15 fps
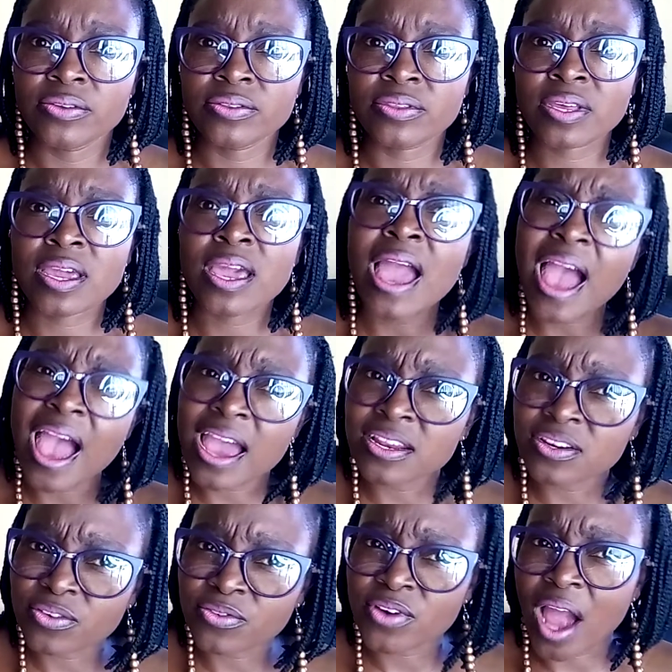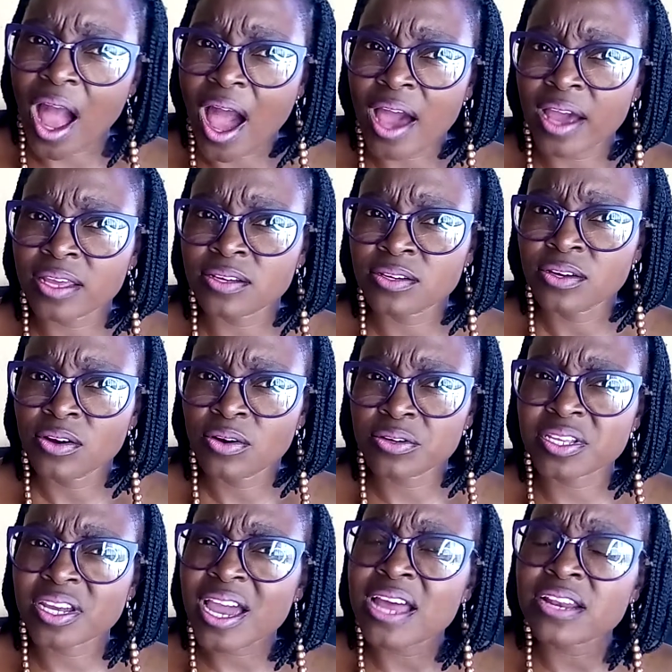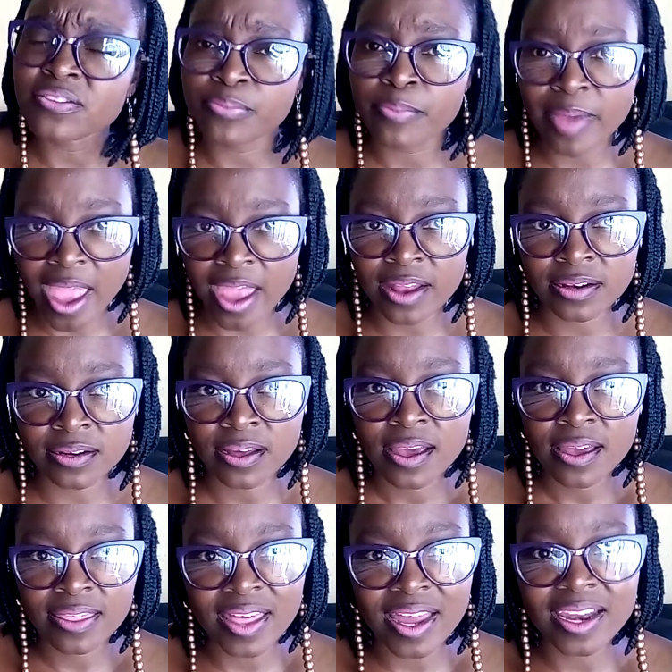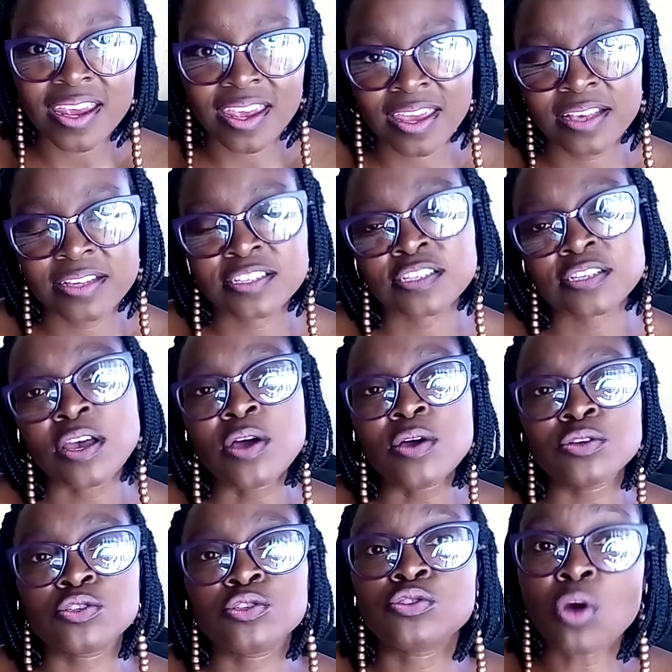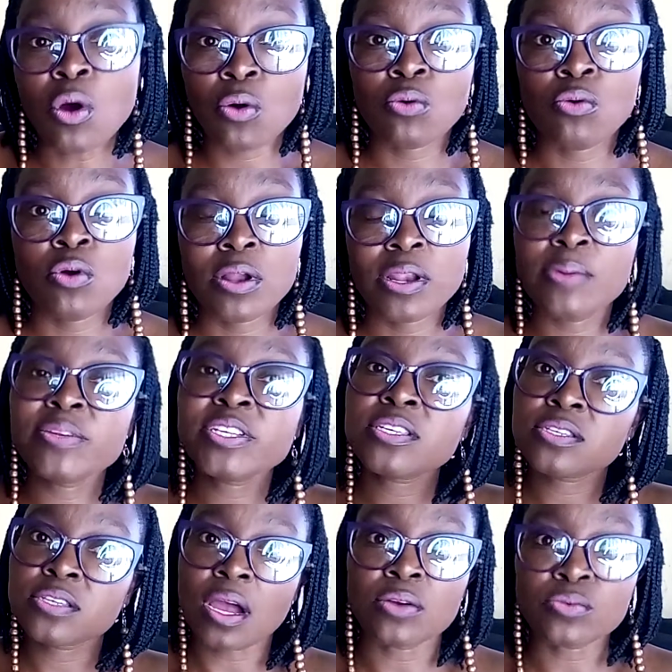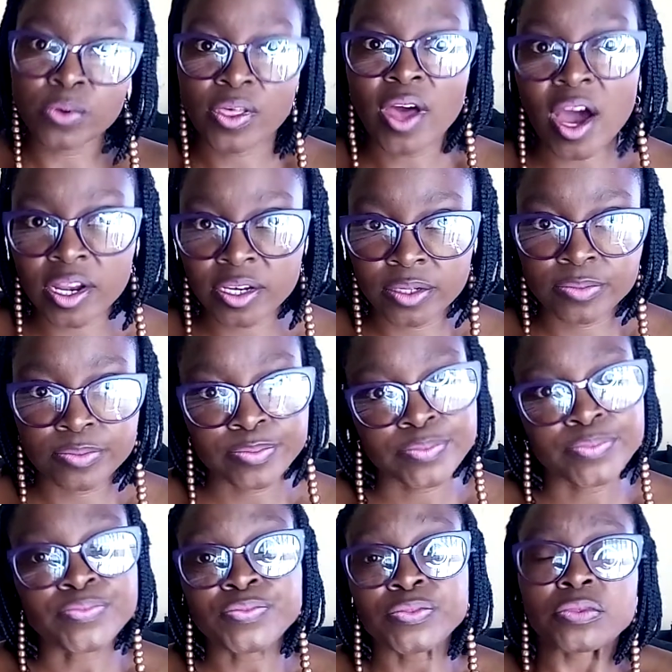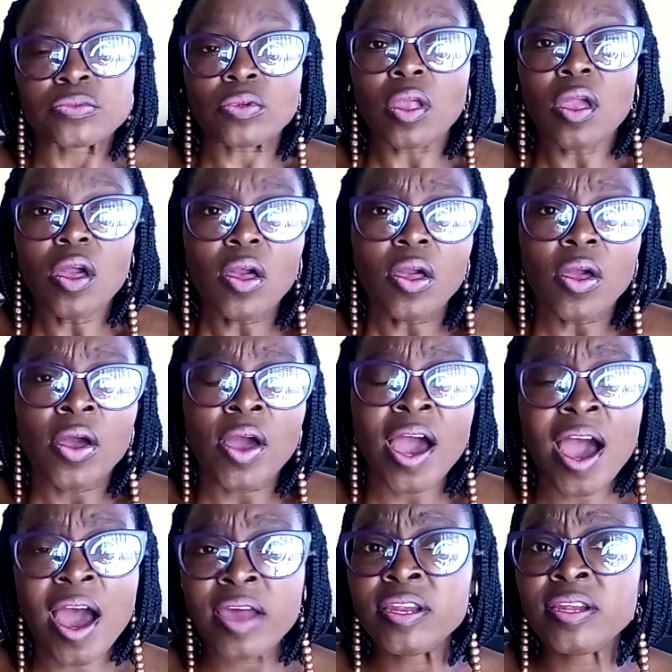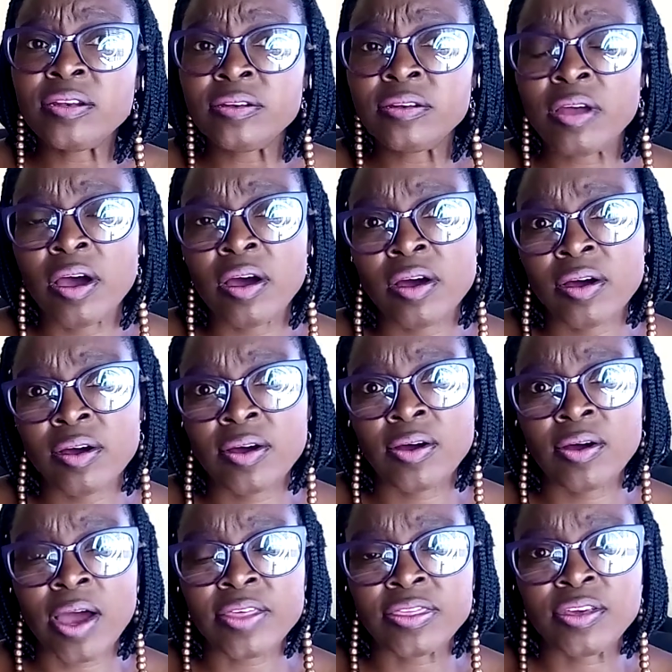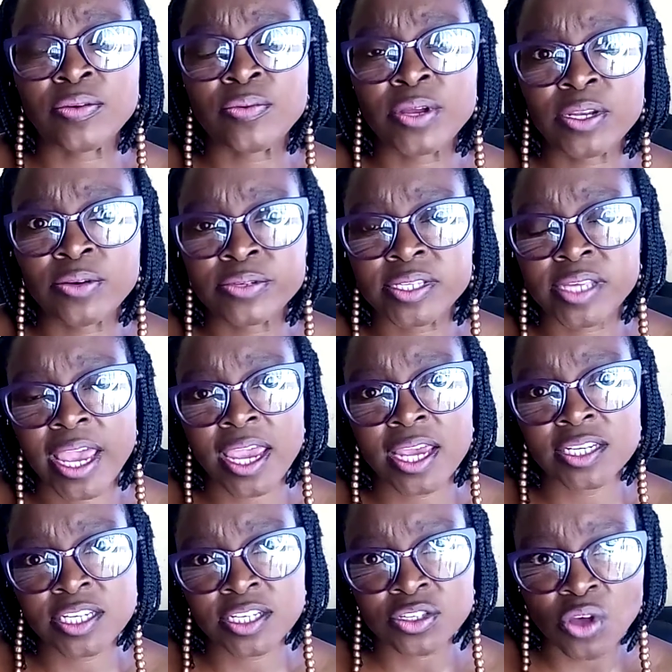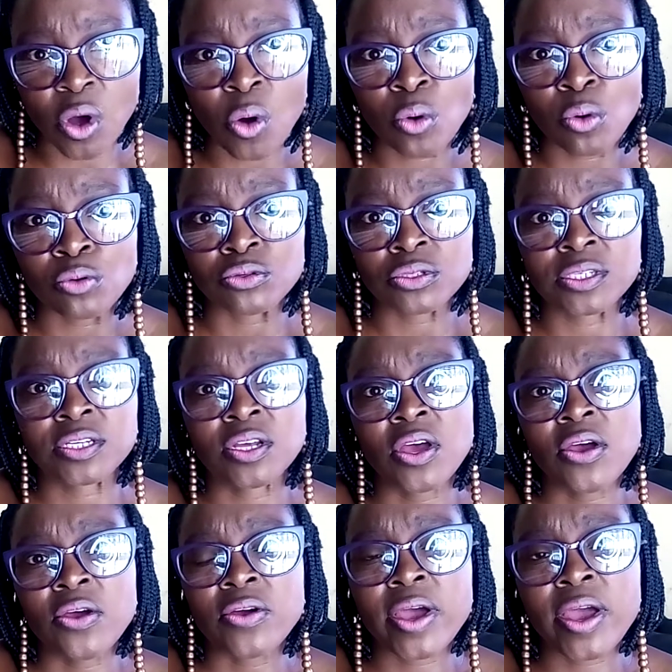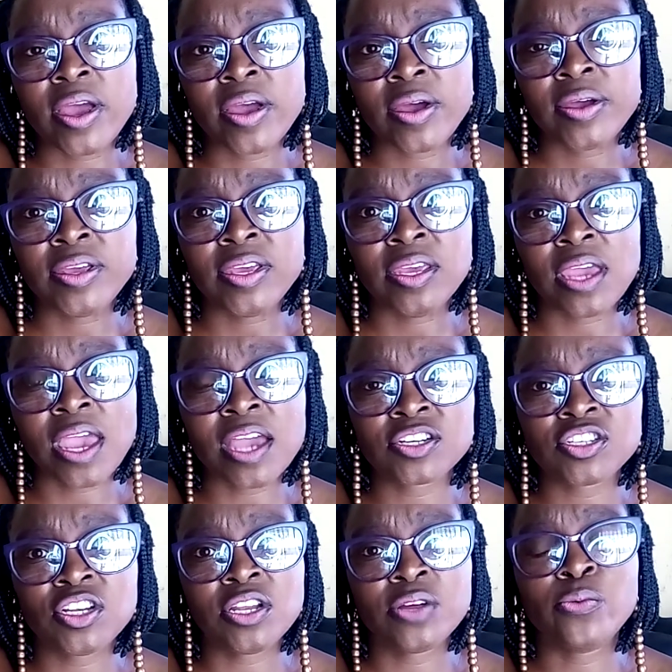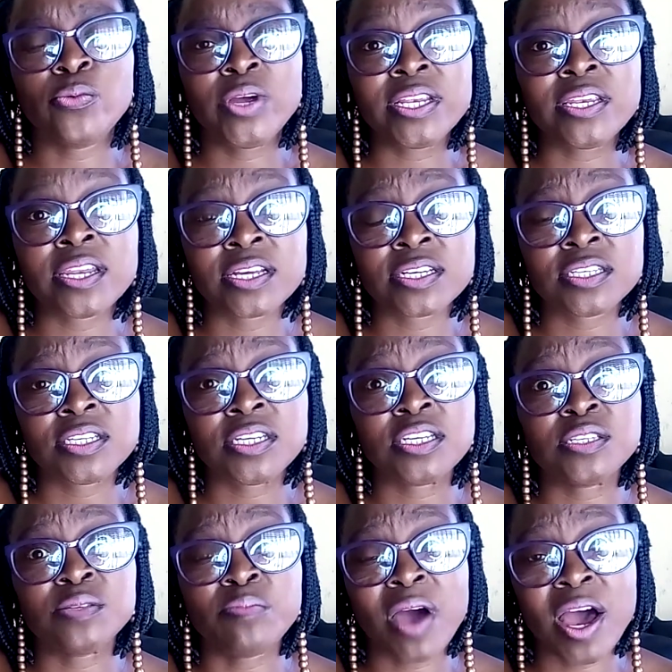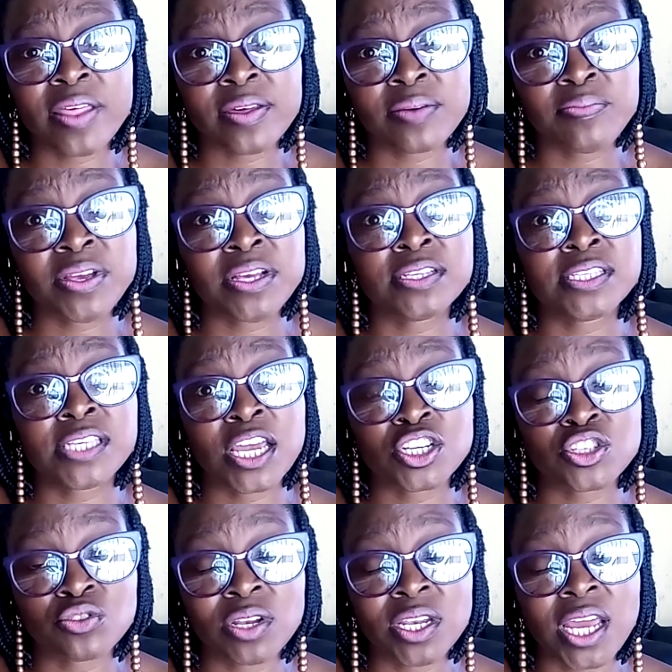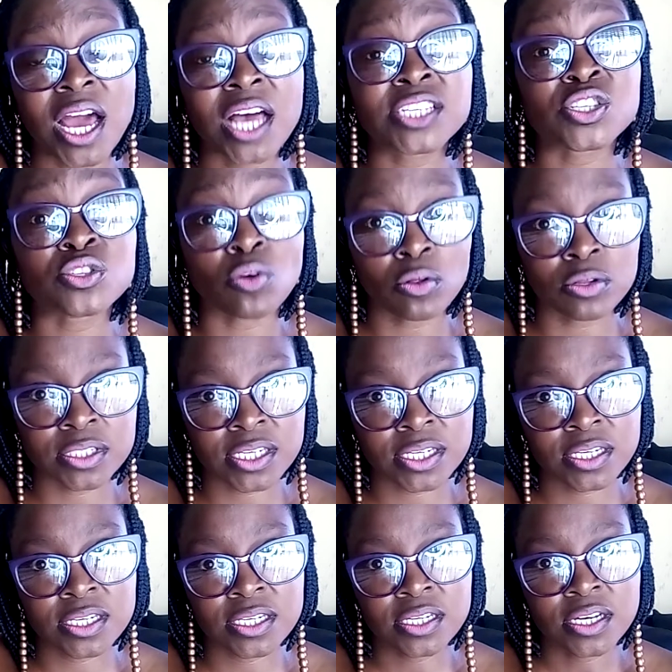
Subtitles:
the kind of guy or the kind of man that he is. So let me start with Hardin. Harin, I think when he was 8 years old, he actually witnessed his mother being sexually assaulted.